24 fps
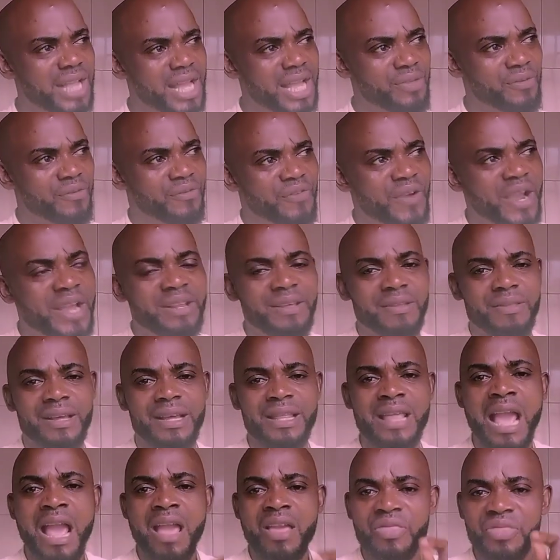and you find out
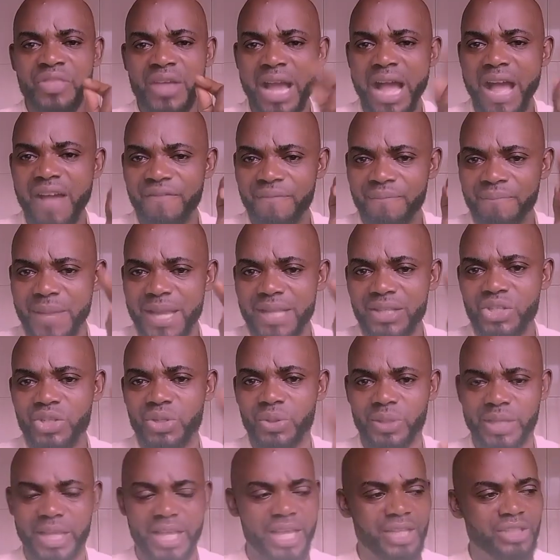that they have
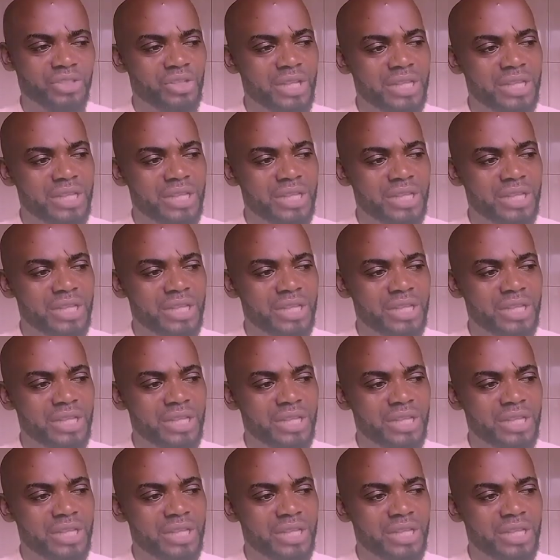mental kids,